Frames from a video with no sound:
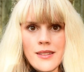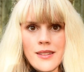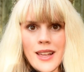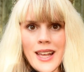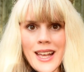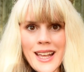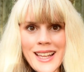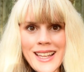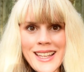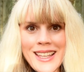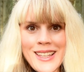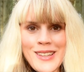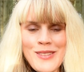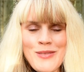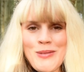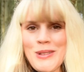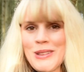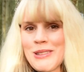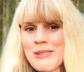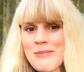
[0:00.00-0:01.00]
Hi,
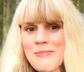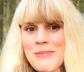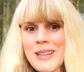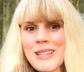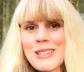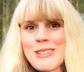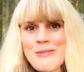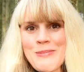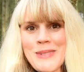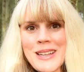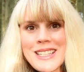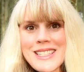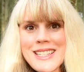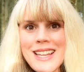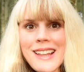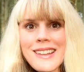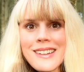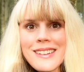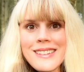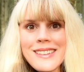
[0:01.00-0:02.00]
welcome back to my
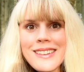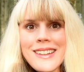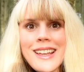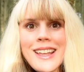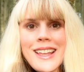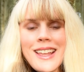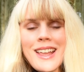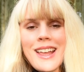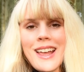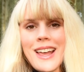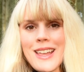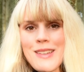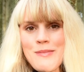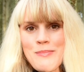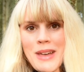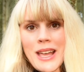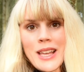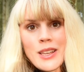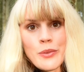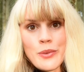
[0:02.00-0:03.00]
channel. I'm
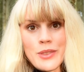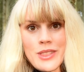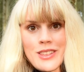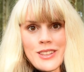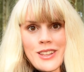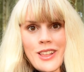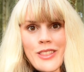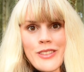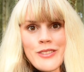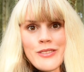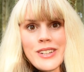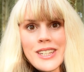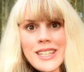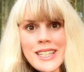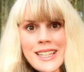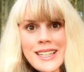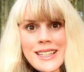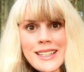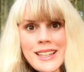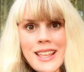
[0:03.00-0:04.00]
back with another
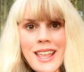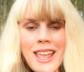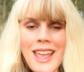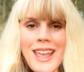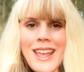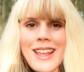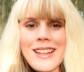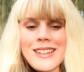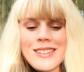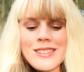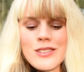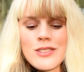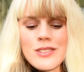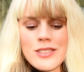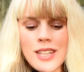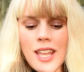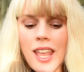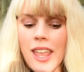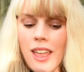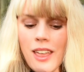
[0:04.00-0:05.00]
reading, and
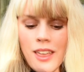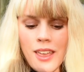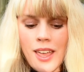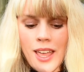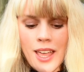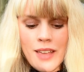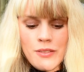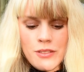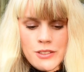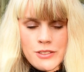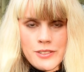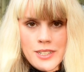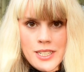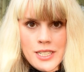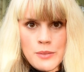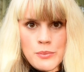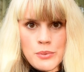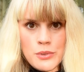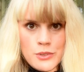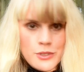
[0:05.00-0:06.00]
today I have
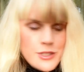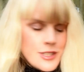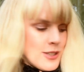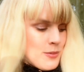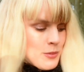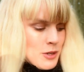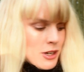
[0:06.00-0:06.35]
already pulled some